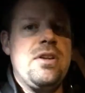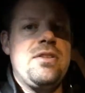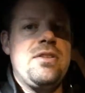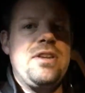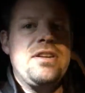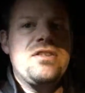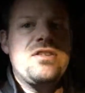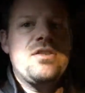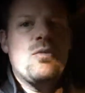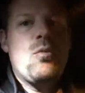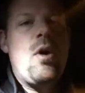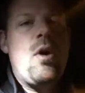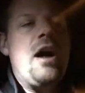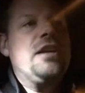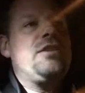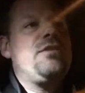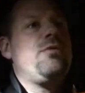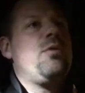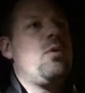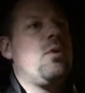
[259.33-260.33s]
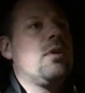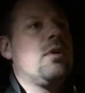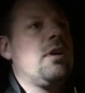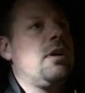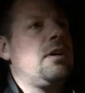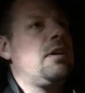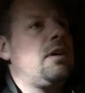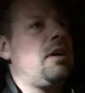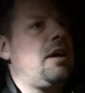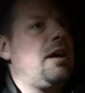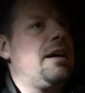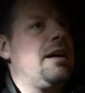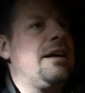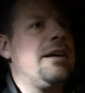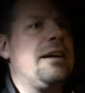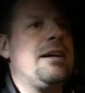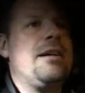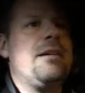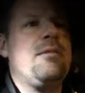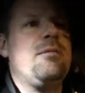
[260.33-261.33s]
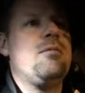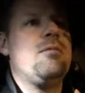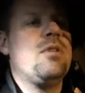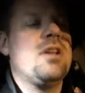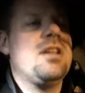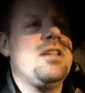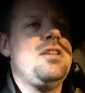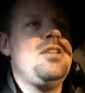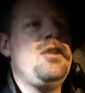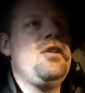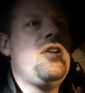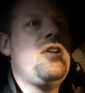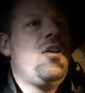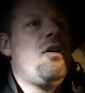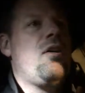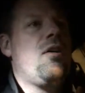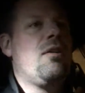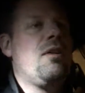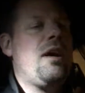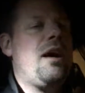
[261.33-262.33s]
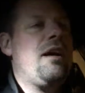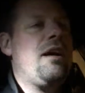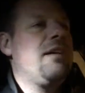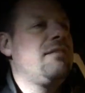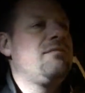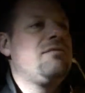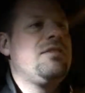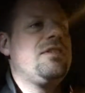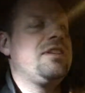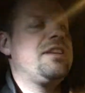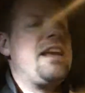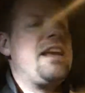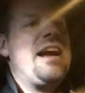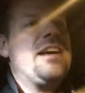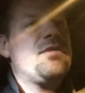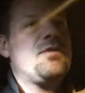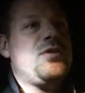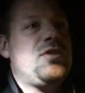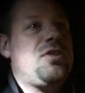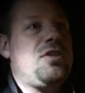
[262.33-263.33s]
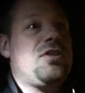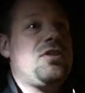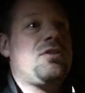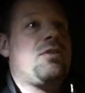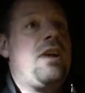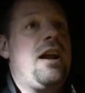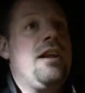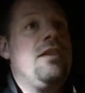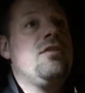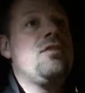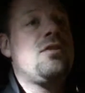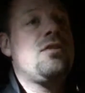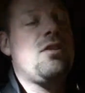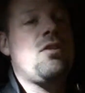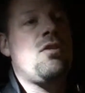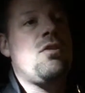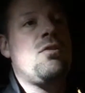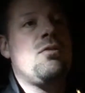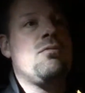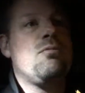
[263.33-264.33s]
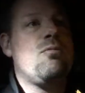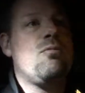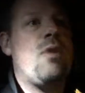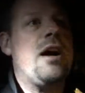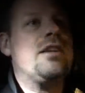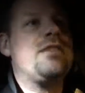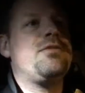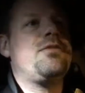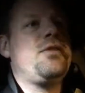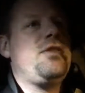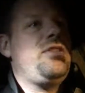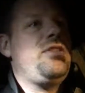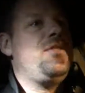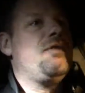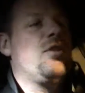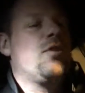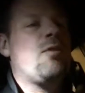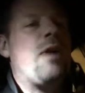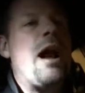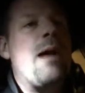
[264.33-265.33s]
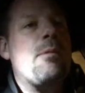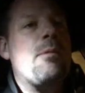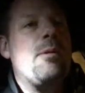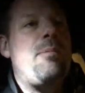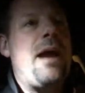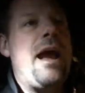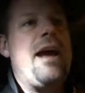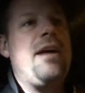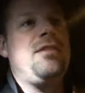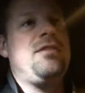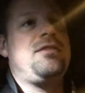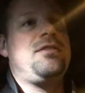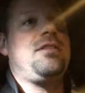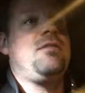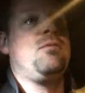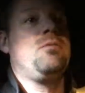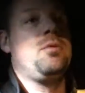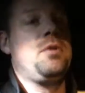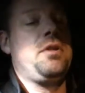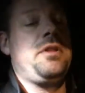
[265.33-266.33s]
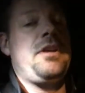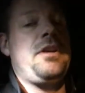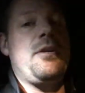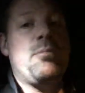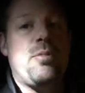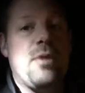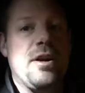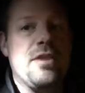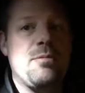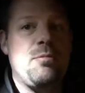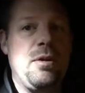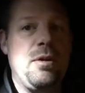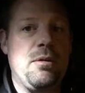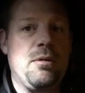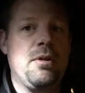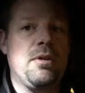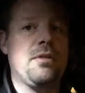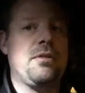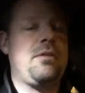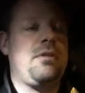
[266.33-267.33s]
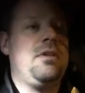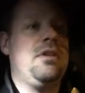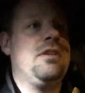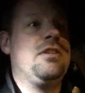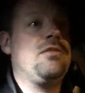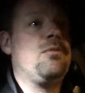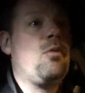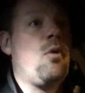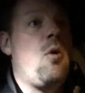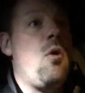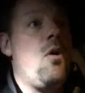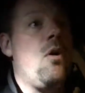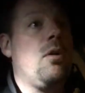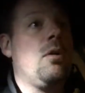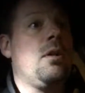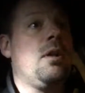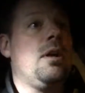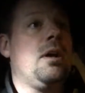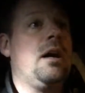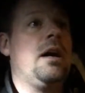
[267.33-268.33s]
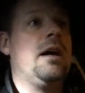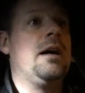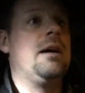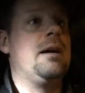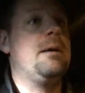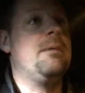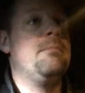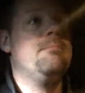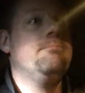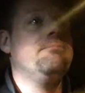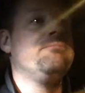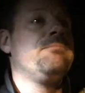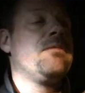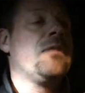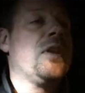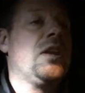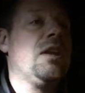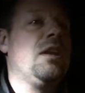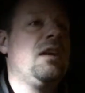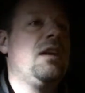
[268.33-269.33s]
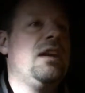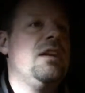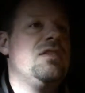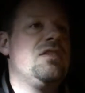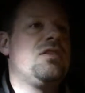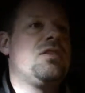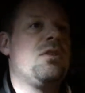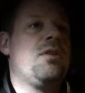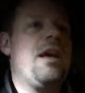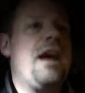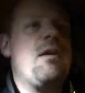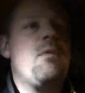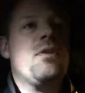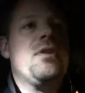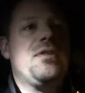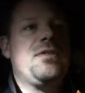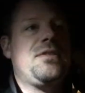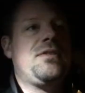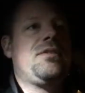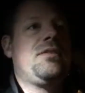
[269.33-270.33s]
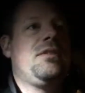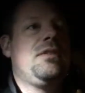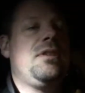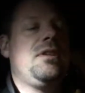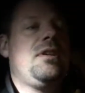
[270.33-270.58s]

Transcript: Things to watch for, the cast was just great. So watch for these folks. Robert Pattinson really impressed me with his role, and so that was